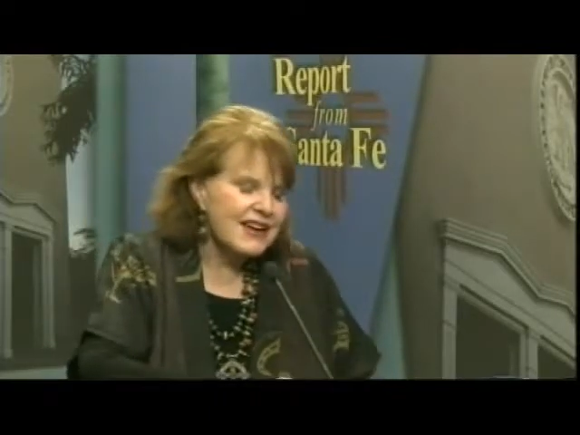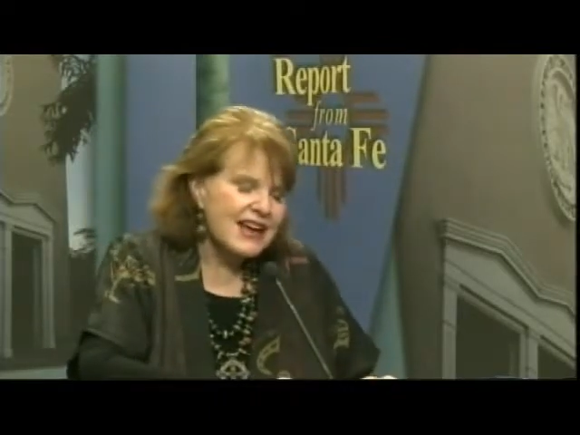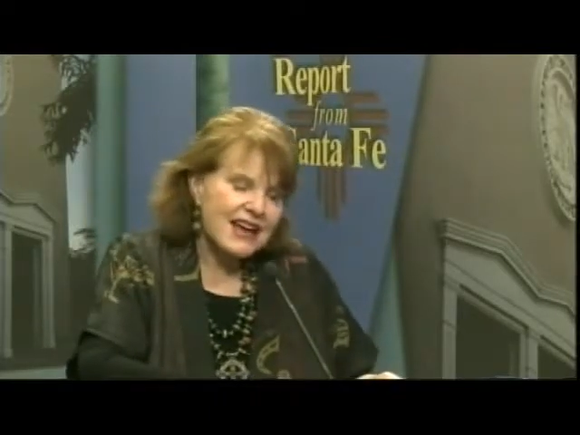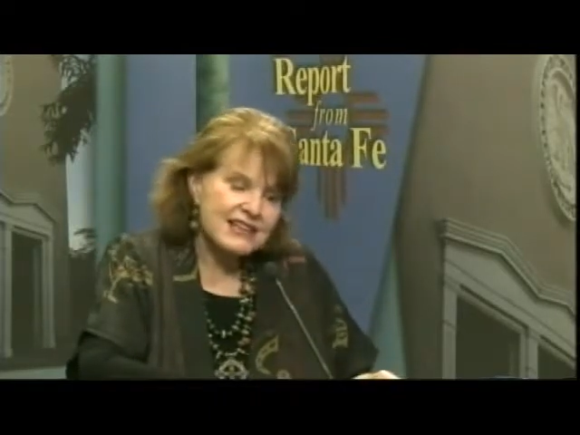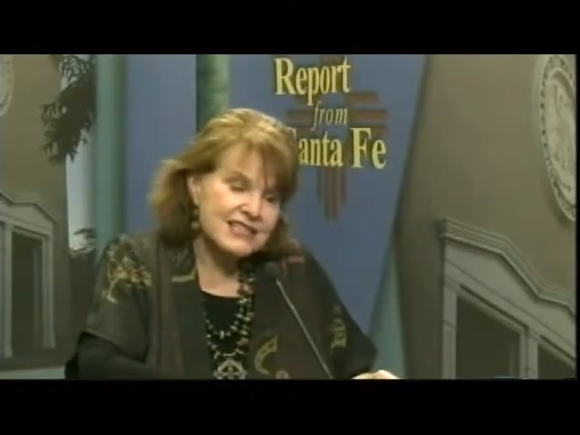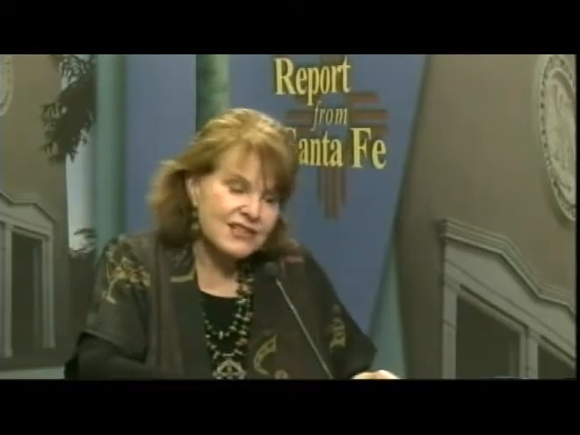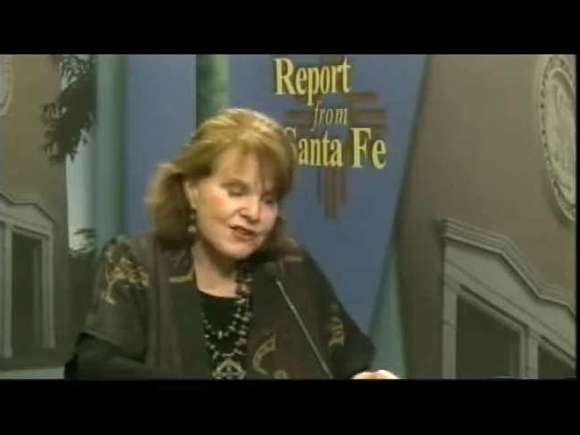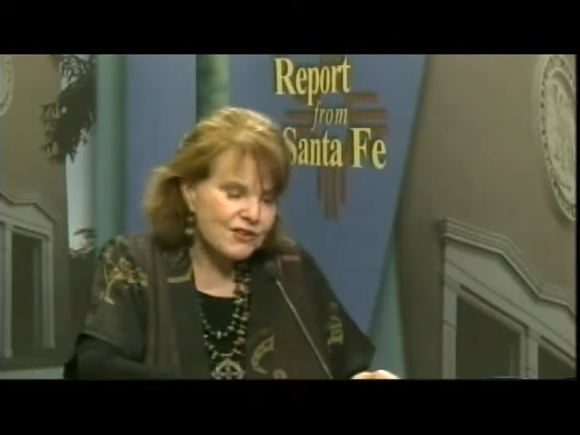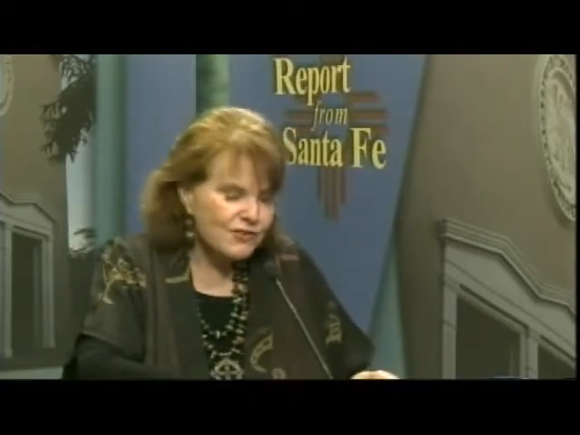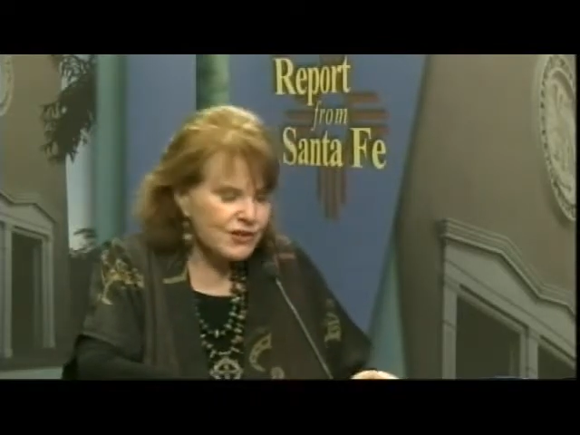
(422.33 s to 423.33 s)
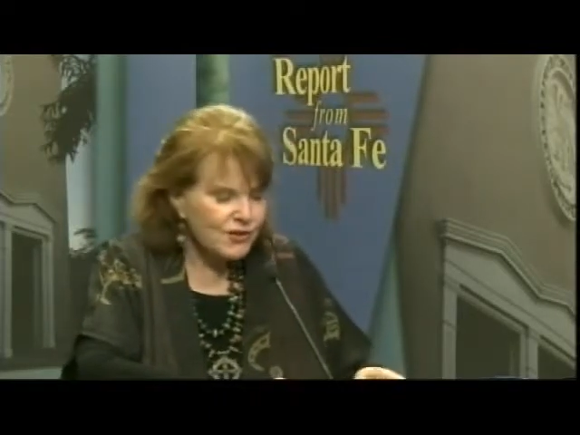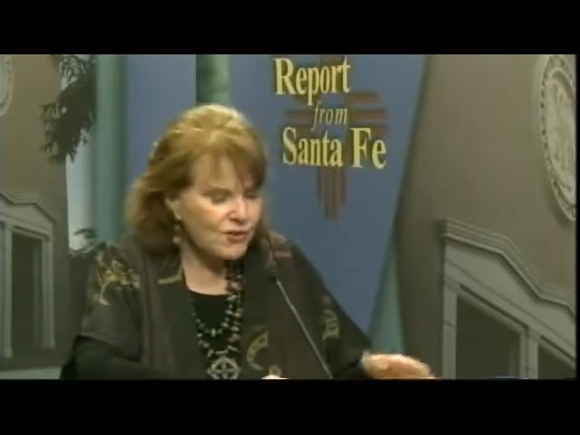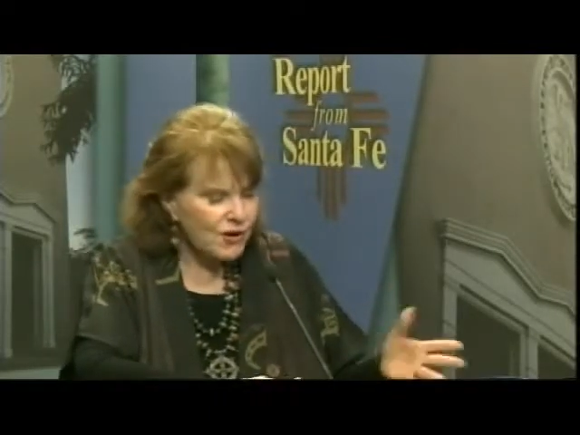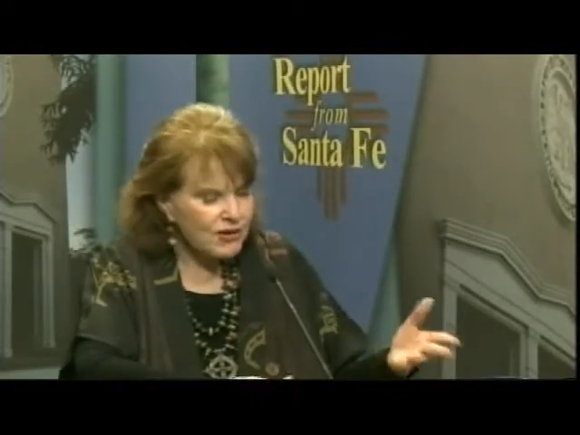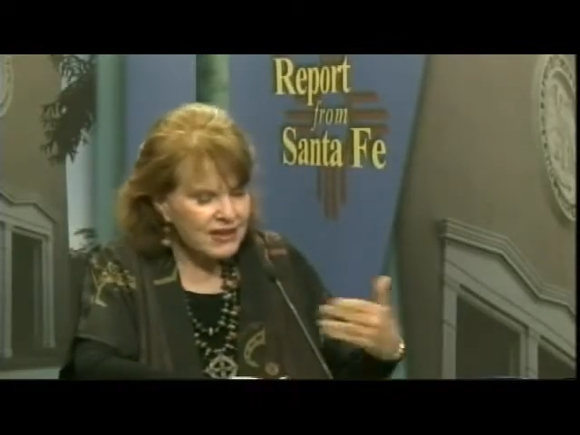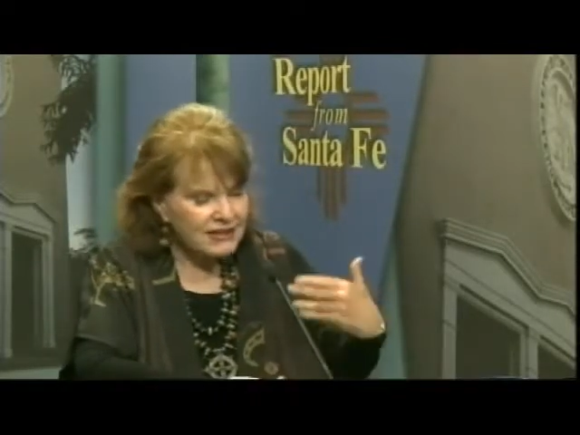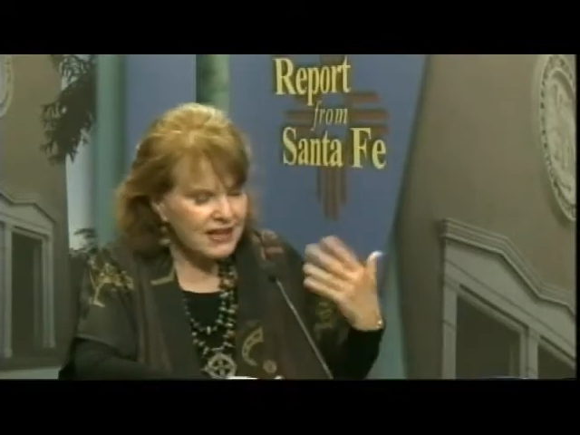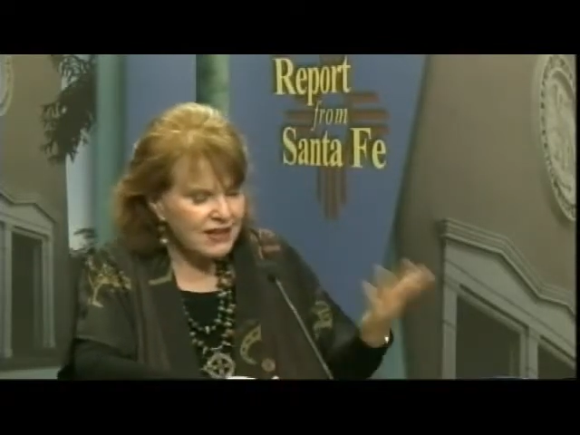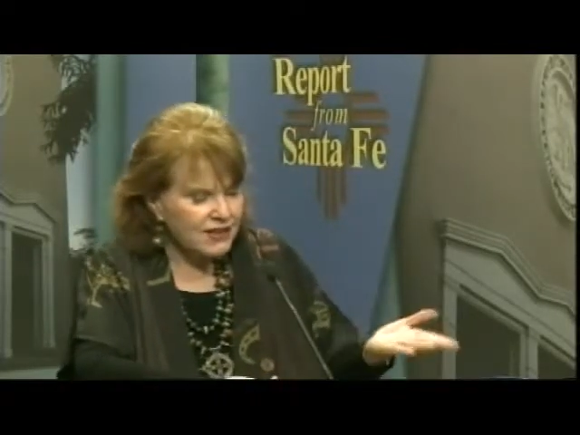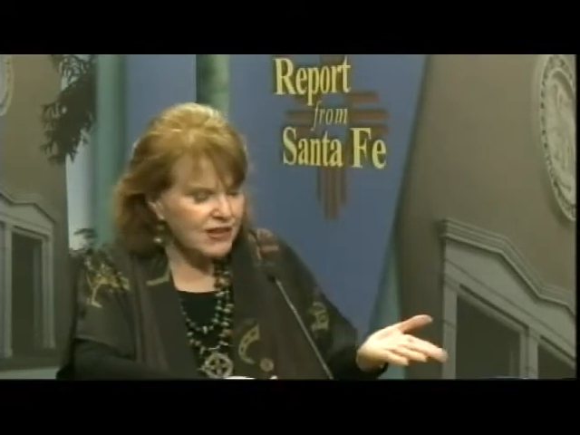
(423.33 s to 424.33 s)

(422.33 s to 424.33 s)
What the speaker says: And so you wrote a letter,